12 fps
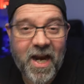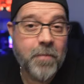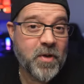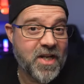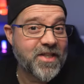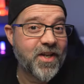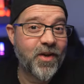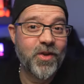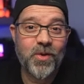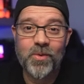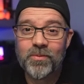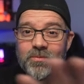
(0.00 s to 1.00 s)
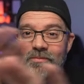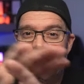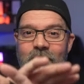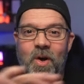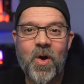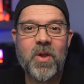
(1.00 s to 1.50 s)
And I'm gonna tell you
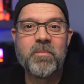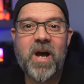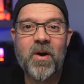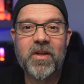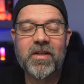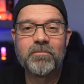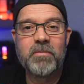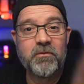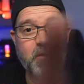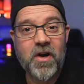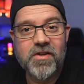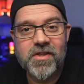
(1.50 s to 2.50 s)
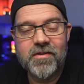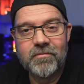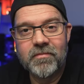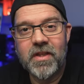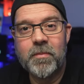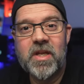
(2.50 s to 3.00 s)
all about it. But first,
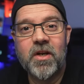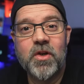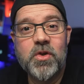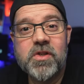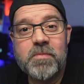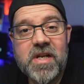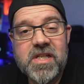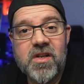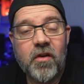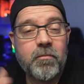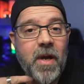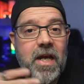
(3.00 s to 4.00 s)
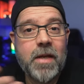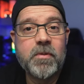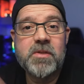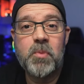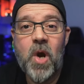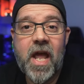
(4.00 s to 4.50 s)
let me introduce myself. My name
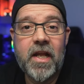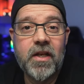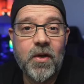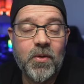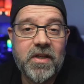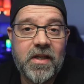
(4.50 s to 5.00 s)
is Brannon No.